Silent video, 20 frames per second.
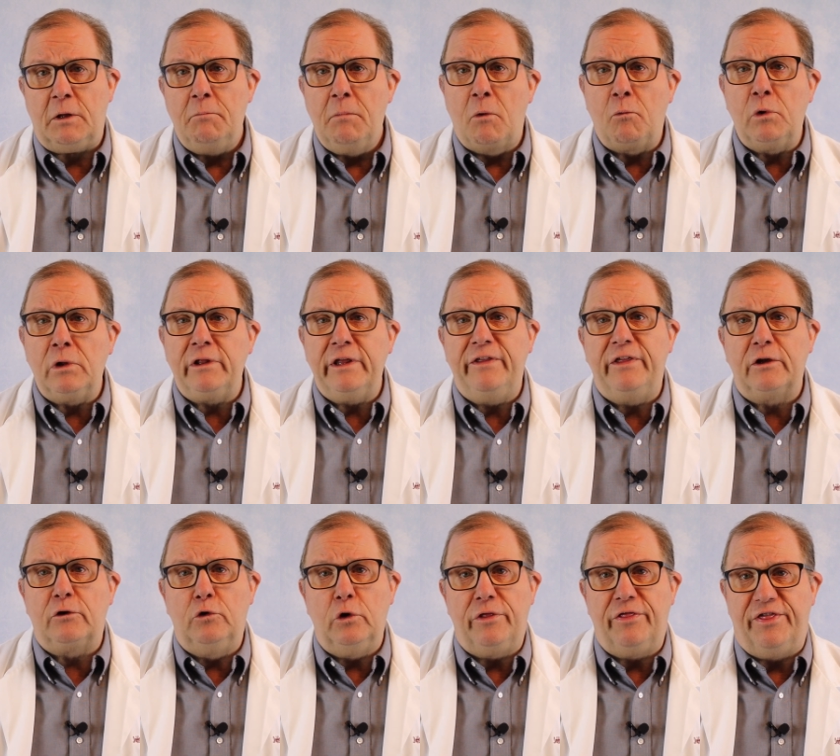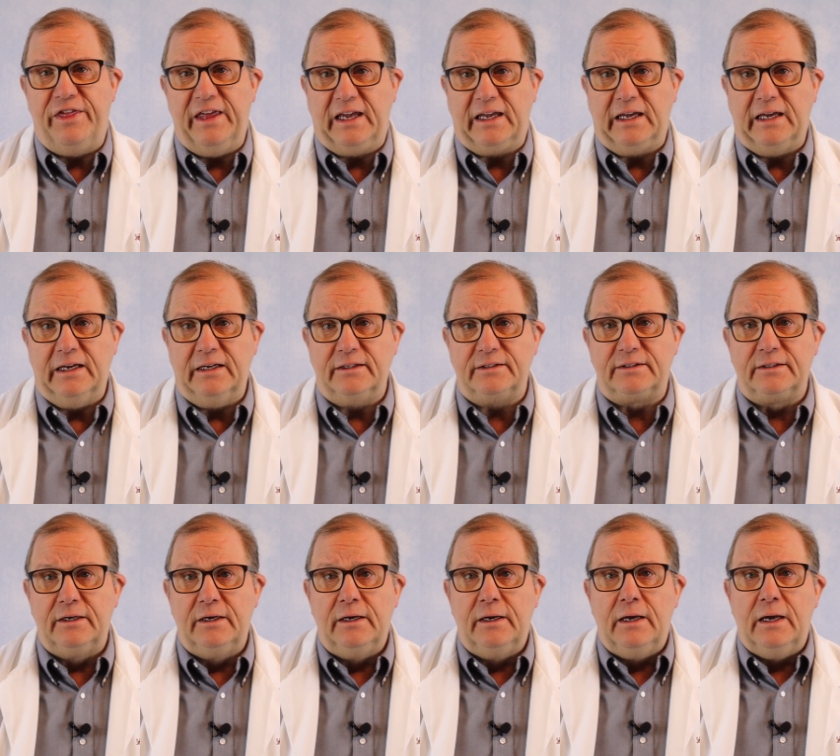But really, the good thing
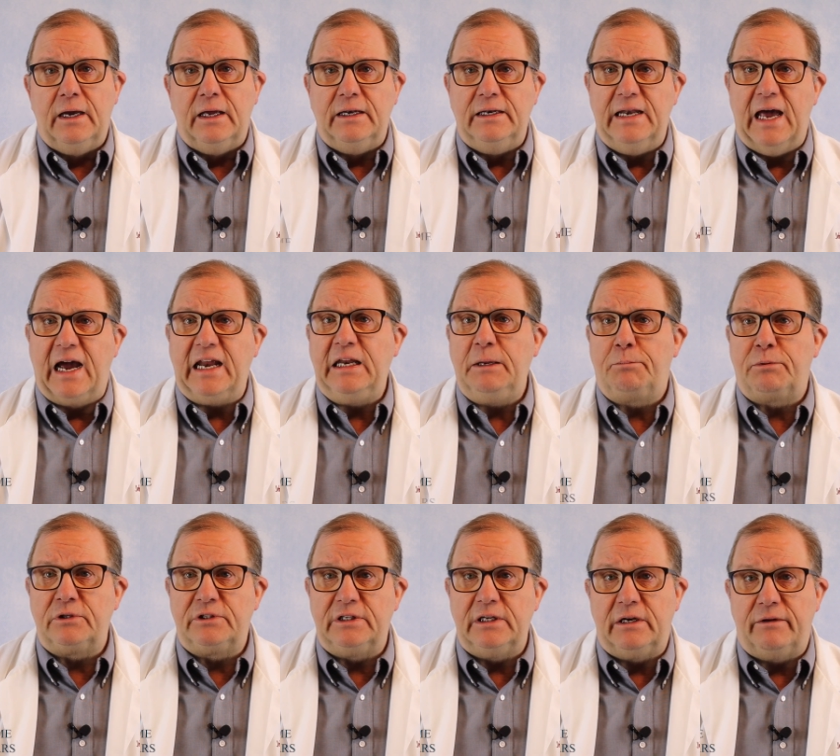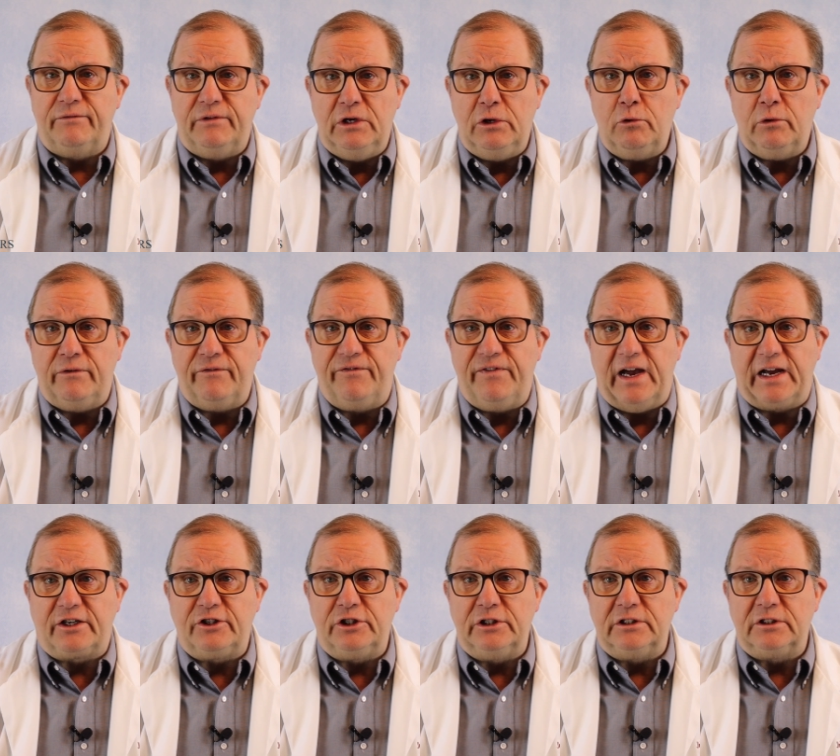is 90% of new
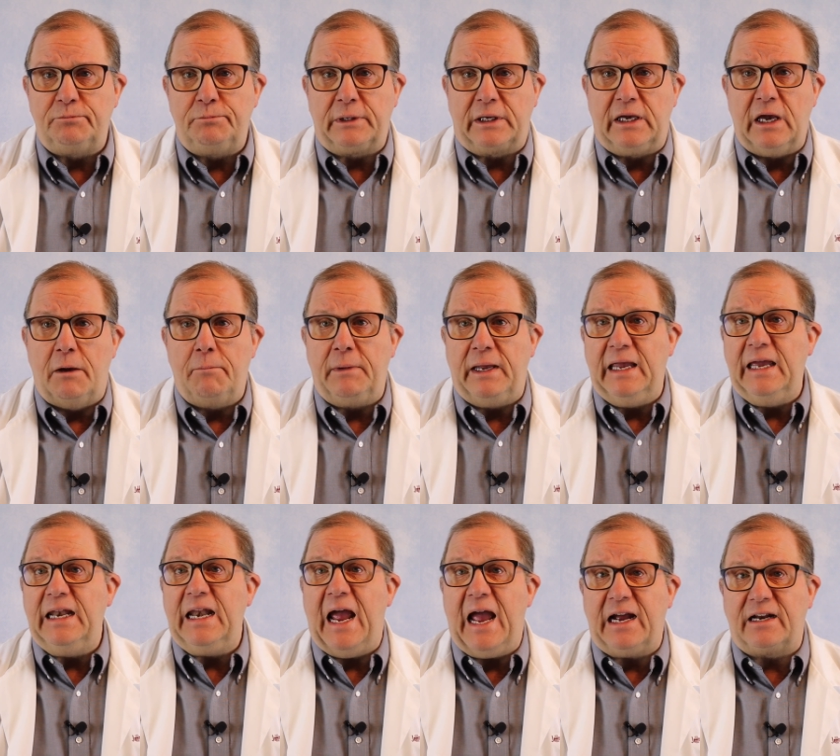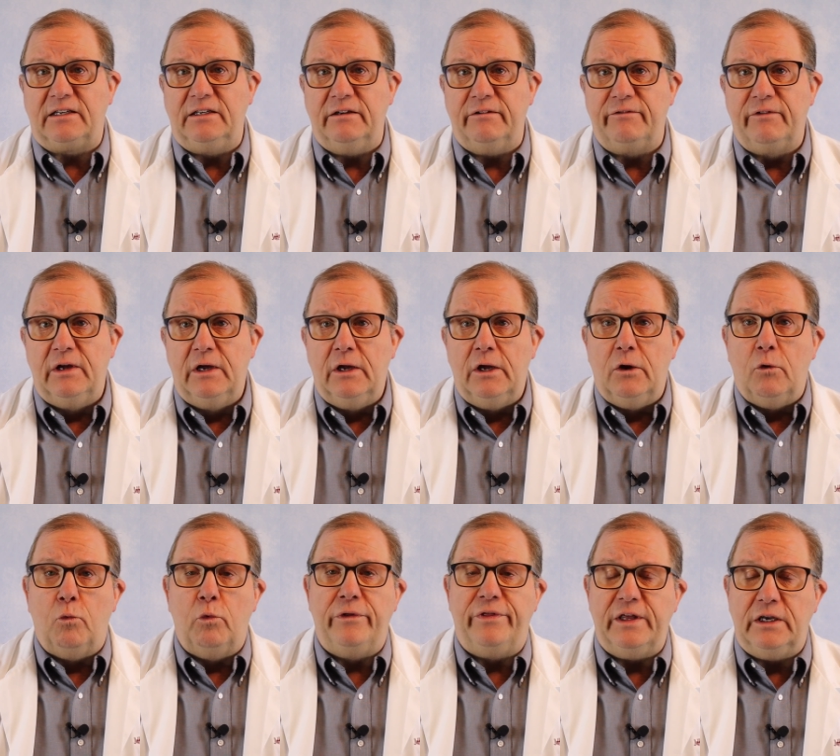infections become inactive
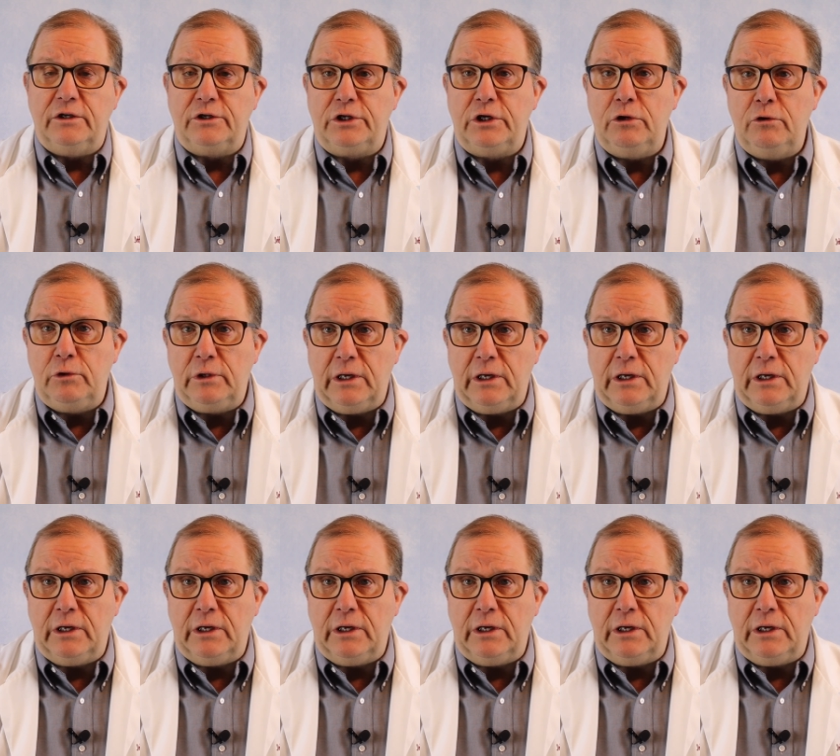within two